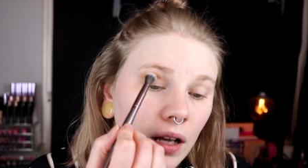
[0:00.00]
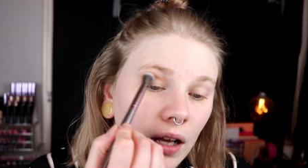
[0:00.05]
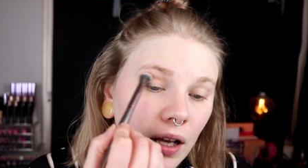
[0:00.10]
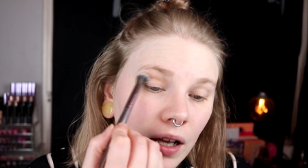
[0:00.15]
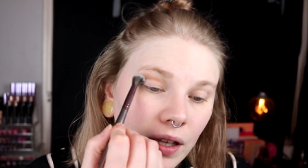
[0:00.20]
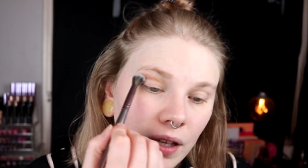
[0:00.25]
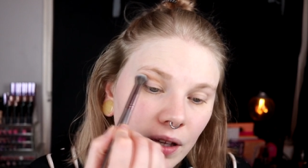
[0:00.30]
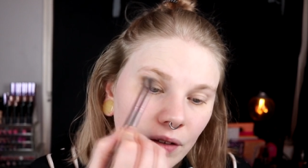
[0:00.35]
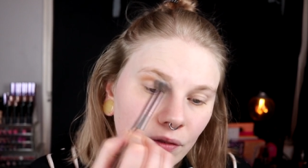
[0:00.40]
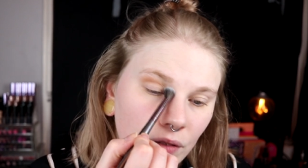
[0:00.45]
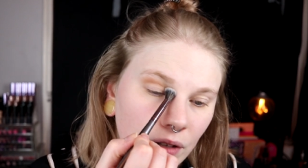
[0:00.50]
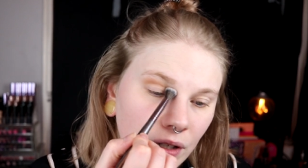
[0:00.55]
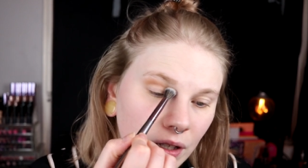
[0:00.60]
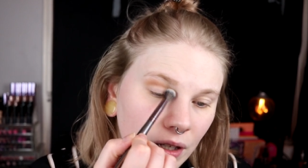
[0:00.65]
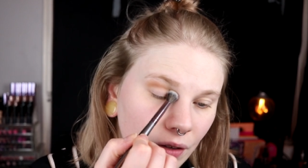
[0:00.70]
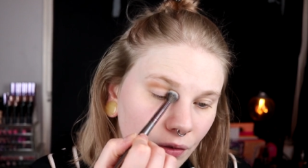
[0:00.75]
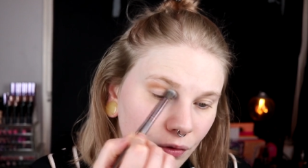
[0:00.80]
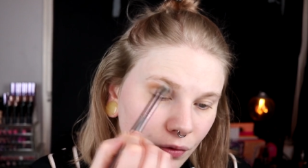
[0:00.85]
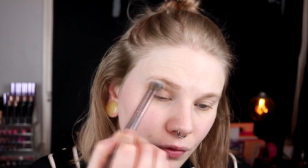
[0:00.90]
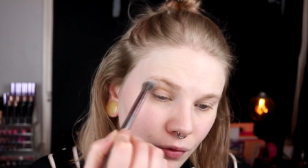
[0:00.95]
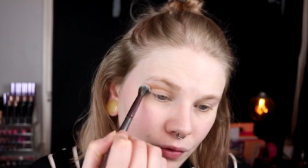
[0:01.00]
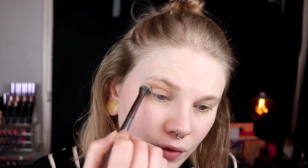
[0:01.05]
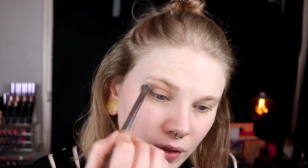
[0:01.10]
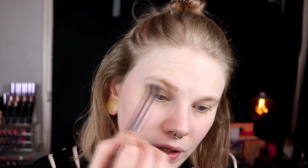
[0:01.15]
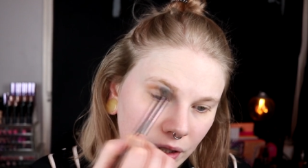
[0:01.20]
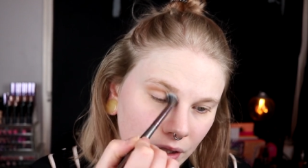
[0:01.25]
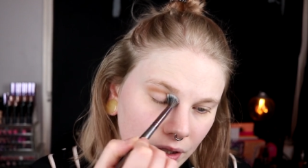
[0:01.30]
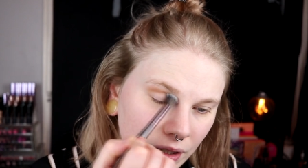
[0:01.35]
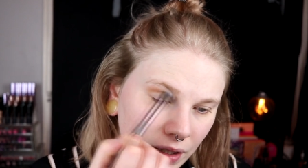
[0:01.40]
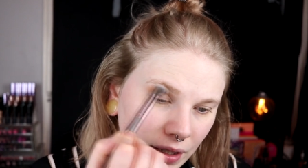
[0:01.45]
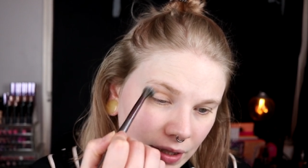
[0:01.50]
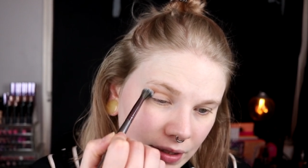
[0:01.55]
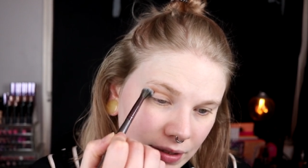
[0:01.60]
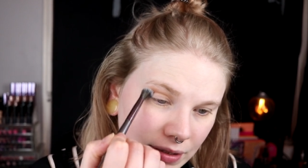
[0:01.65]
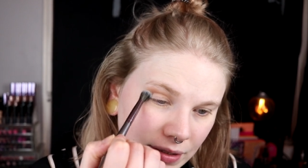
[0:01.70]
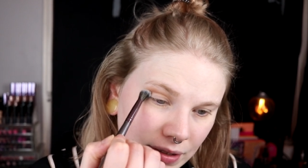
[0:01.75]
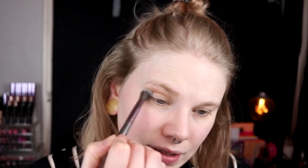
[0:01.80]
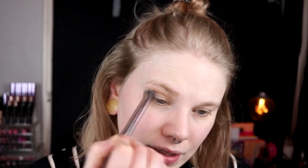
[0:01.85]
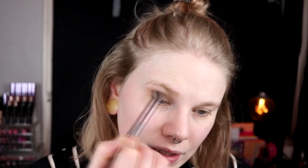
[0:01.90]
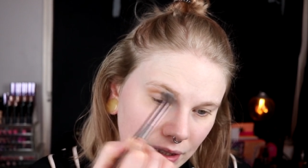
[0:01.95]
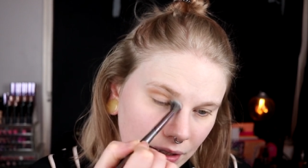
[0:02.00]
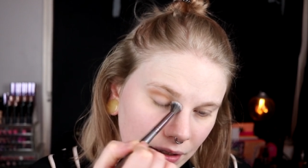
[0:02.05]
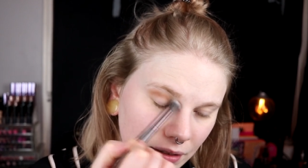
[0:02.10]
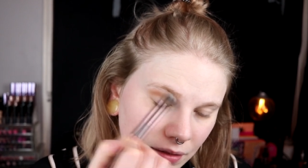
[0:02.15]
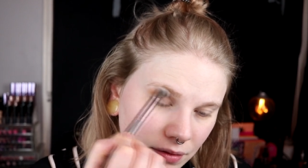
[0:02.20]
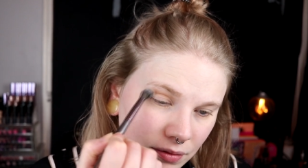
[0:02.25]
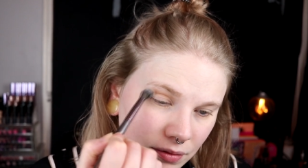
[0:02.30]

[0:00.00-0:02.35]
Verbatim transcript: I have nothing against it.